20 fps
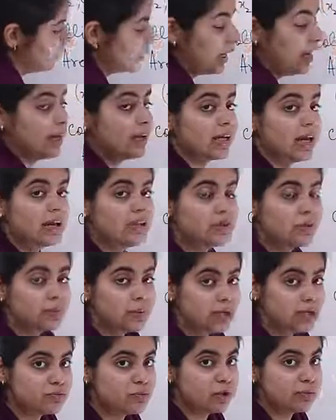I again
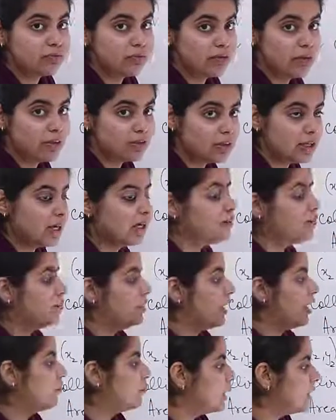repeat what we have done. We
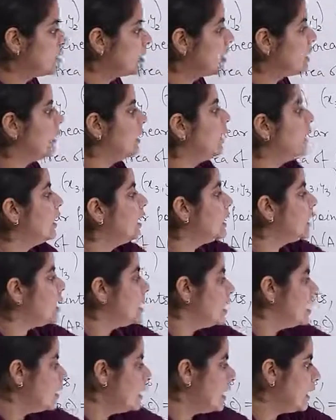have basically
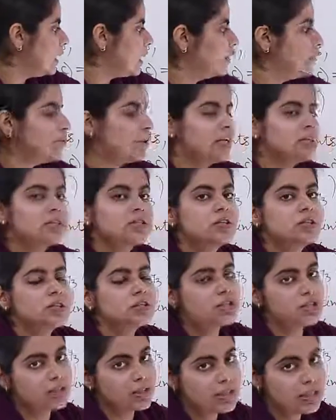taken into
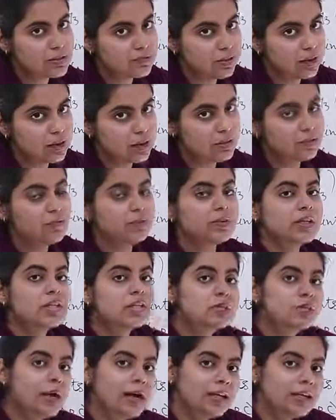consideration this one. This
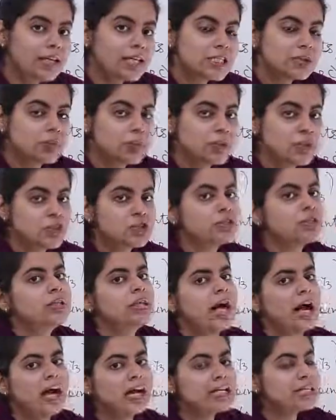one is positioned
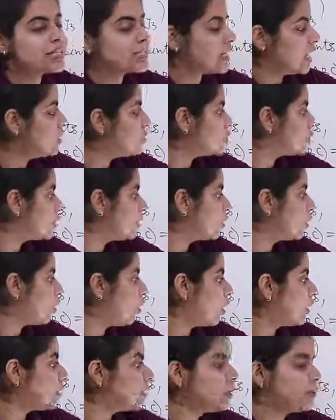at such a
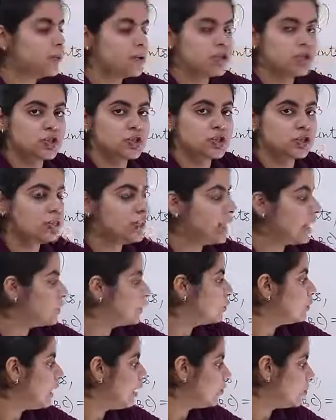corner position that
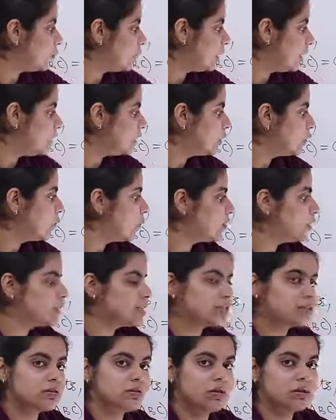you have to ignore
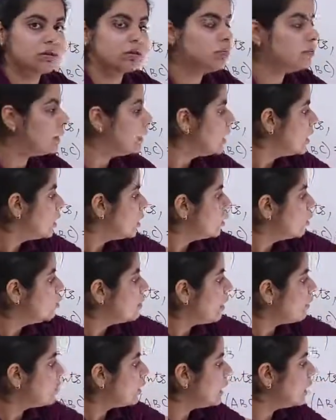this column. You
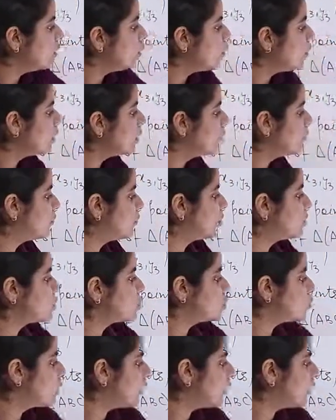have to ignore the first row.